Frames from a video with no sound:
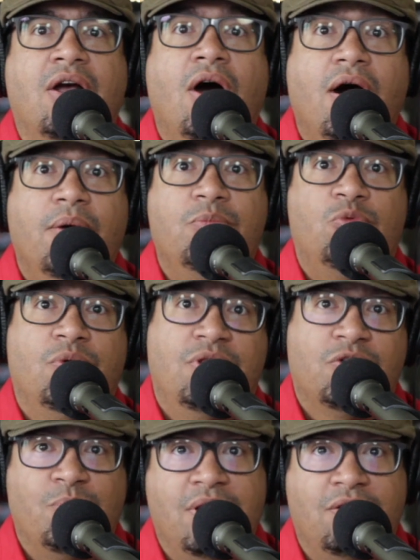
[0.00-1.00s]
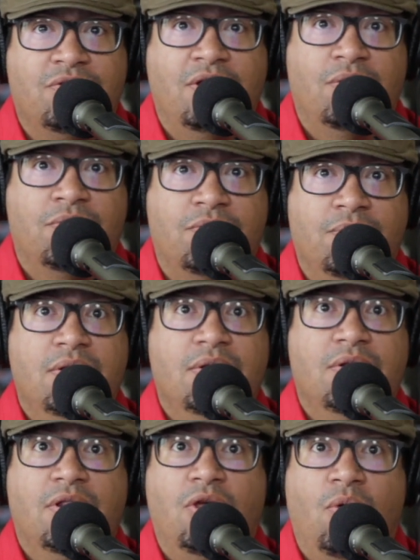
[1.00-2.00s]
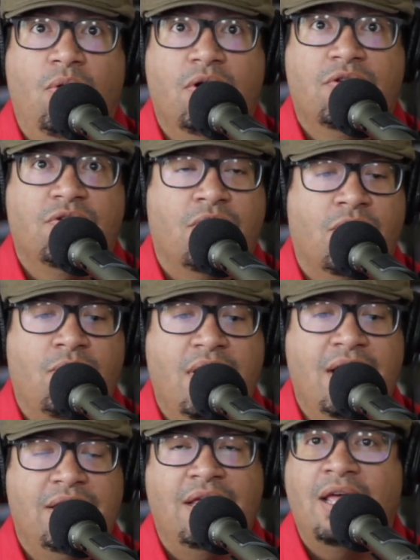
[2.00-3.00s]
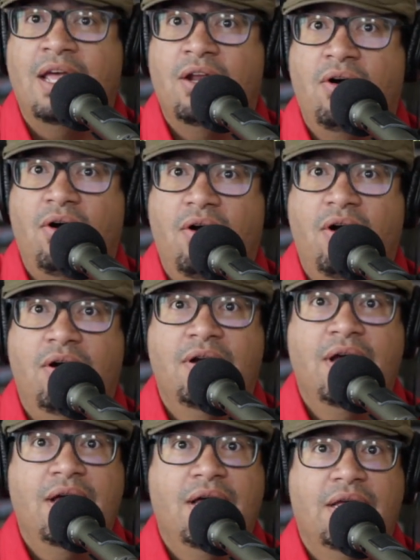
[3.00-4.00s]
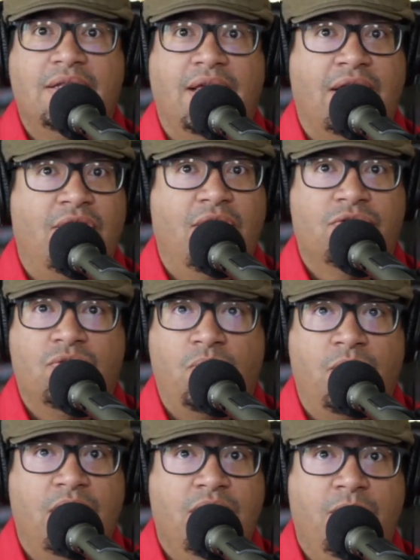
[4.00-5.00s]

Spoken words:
comes with this many skills? The Orcs are great. They hit hard. They can also run the